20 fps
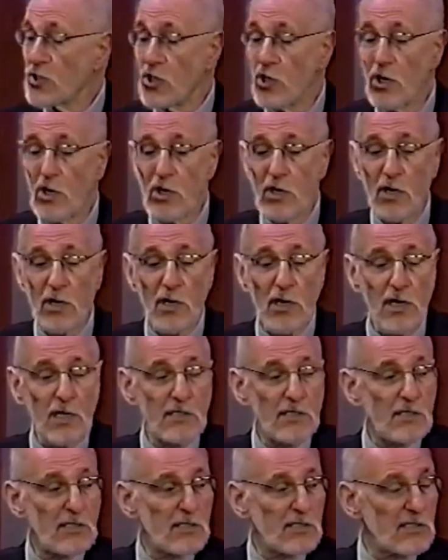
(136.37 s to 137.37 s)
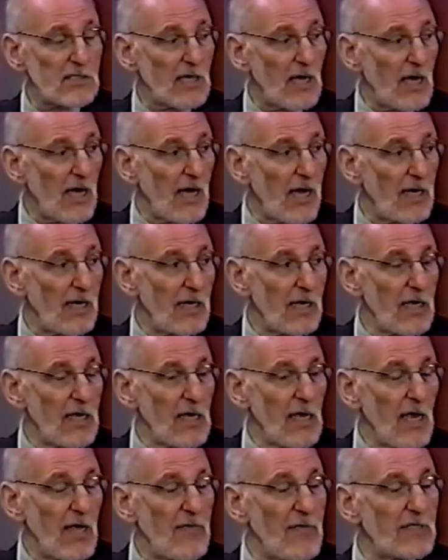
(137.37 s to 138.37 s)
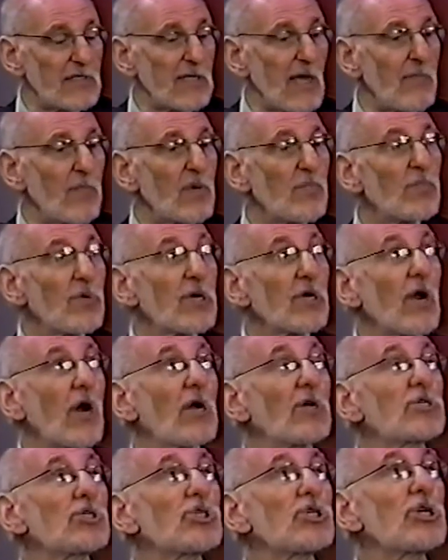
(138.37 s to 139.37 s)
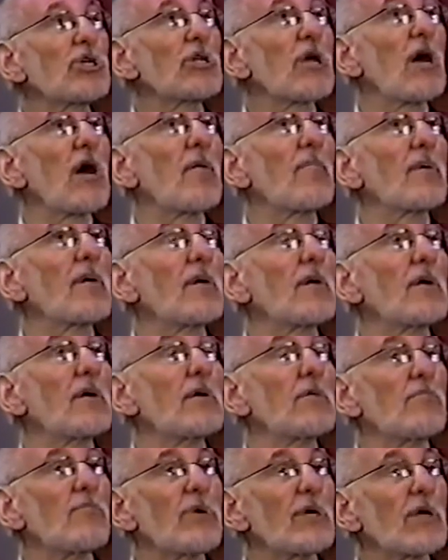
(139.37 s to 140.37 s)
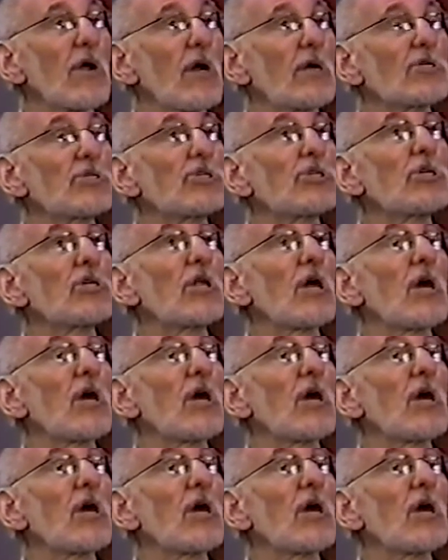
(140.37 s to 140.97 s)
So we turn our head to the side, and this time we bring our chin up. Bring our